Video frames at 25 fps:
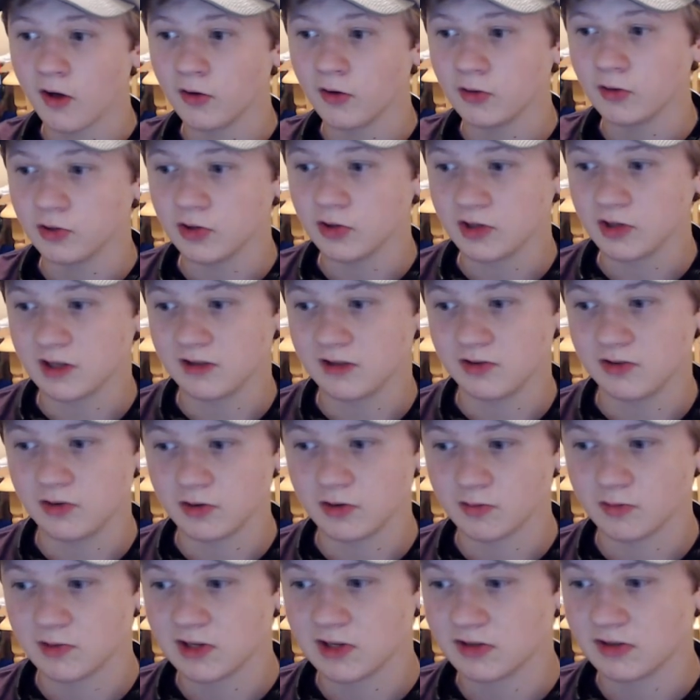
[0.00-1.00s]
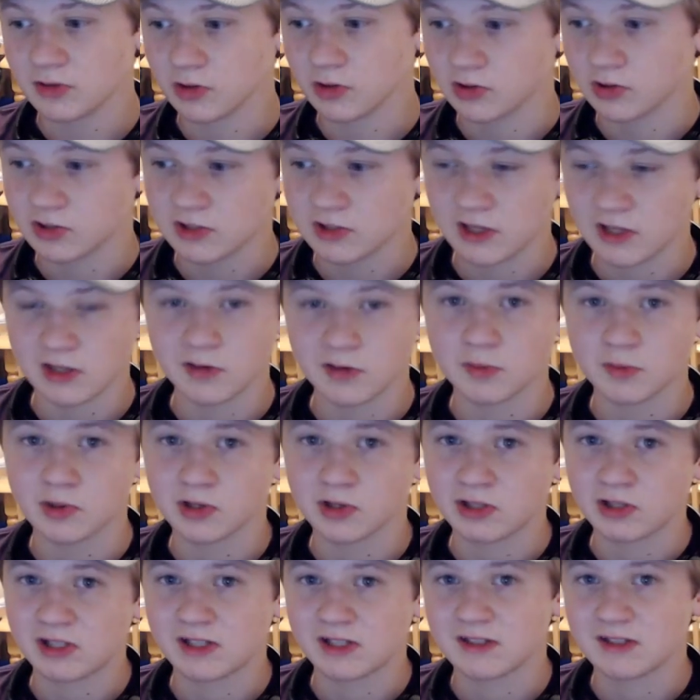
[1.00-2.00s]
look into the research that you put
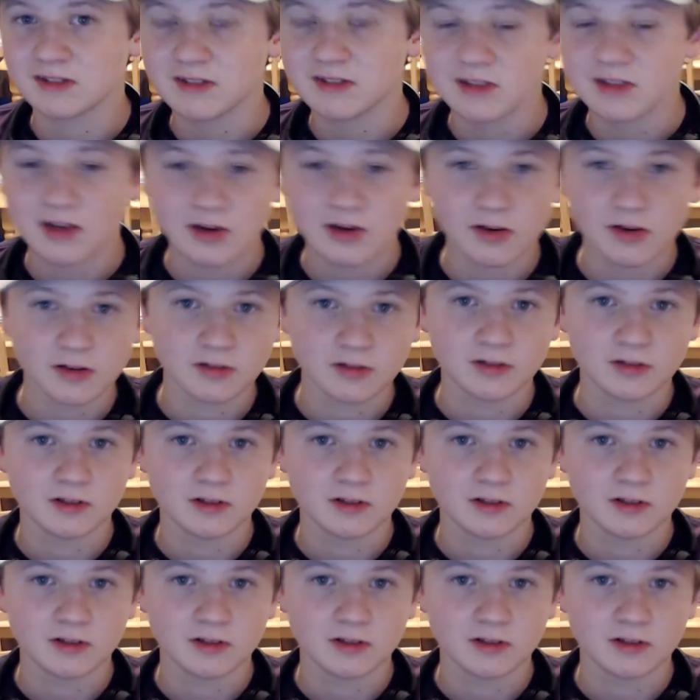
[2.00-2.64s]
in. So...